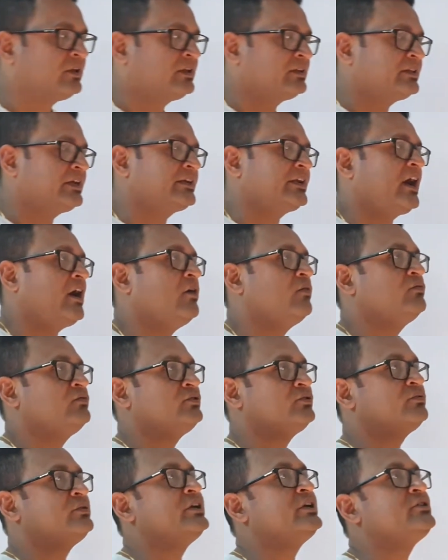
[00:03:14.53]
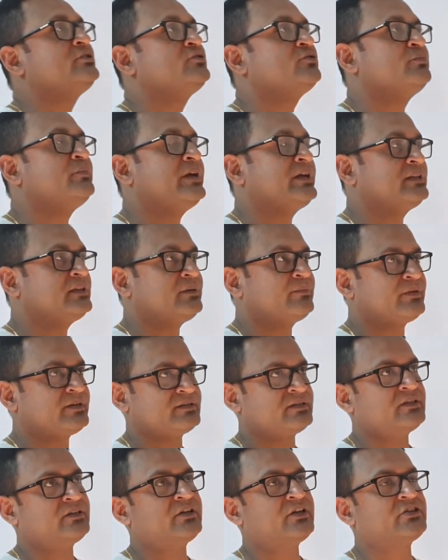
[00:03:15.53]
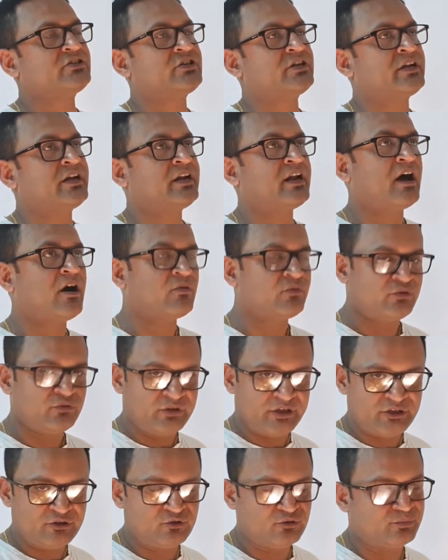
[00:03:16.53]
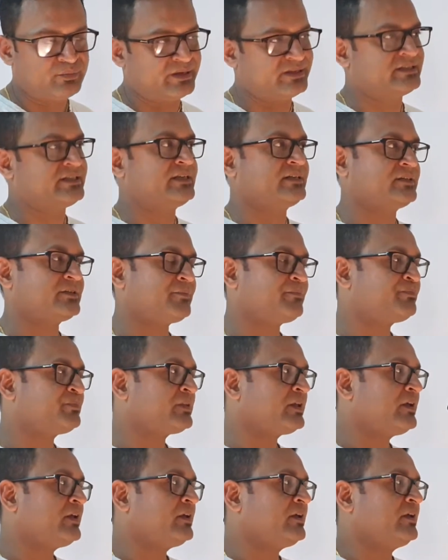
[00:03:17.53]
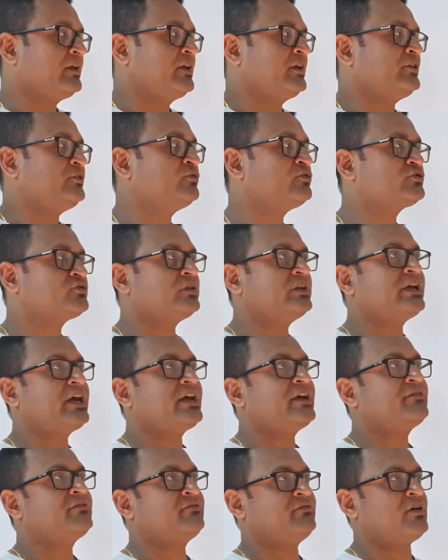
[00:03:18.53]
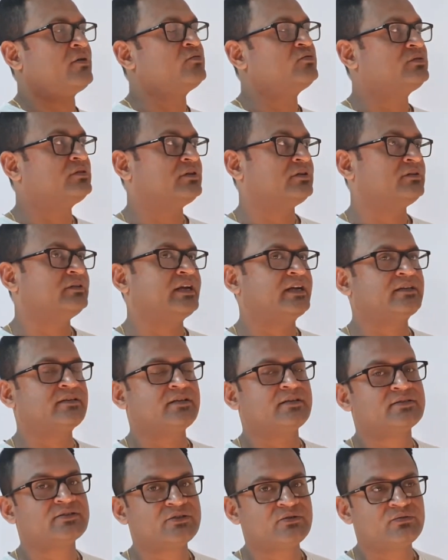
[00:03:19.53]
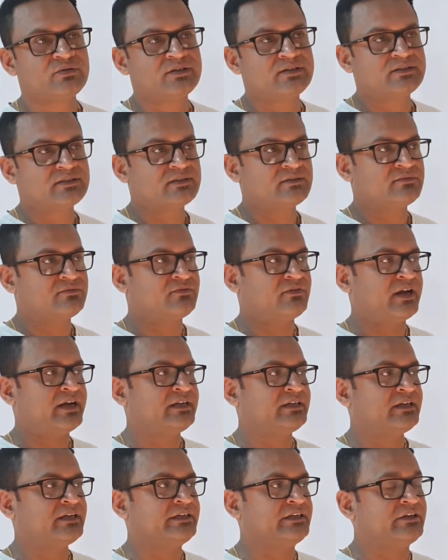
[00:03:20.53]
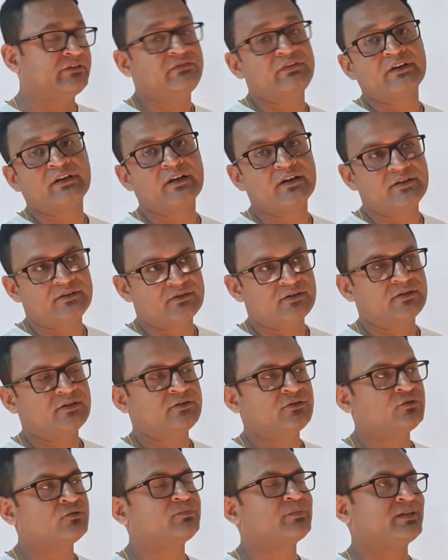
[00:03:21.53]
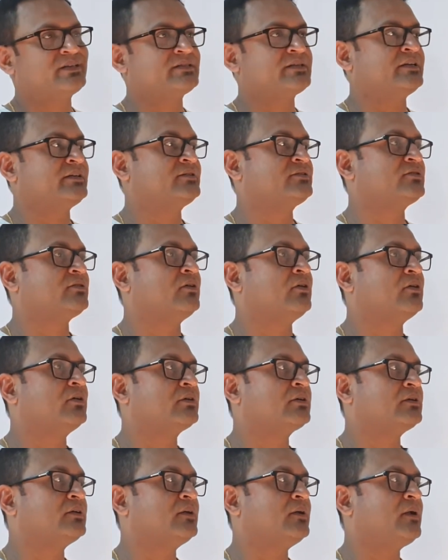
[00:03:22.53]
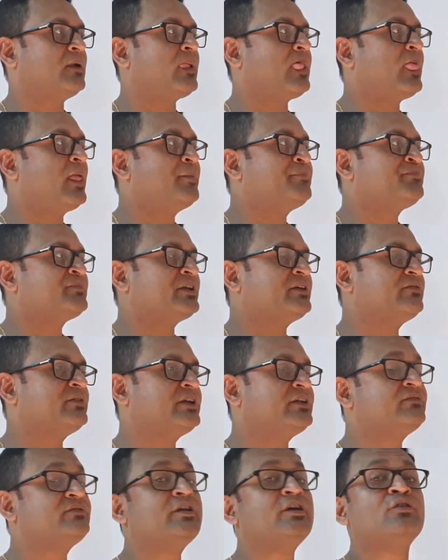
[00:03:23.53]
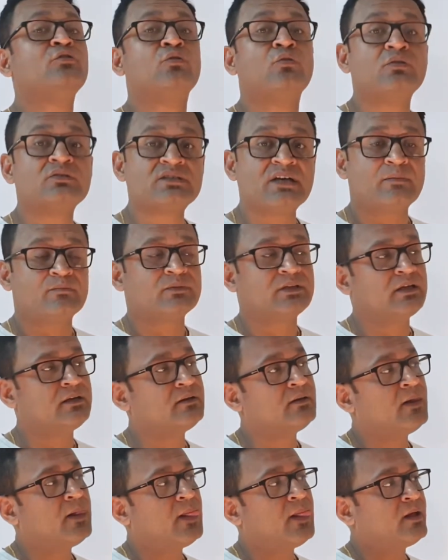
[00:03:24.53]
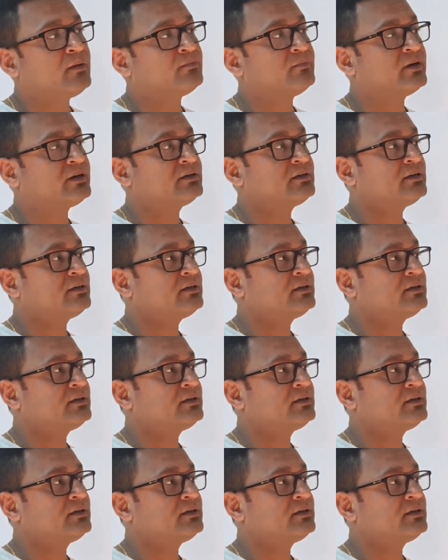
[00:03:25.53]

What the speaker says: that how you need to make the presentation and how you need to present. Usually, I have found that students find it difficult to present, or even if they know something, but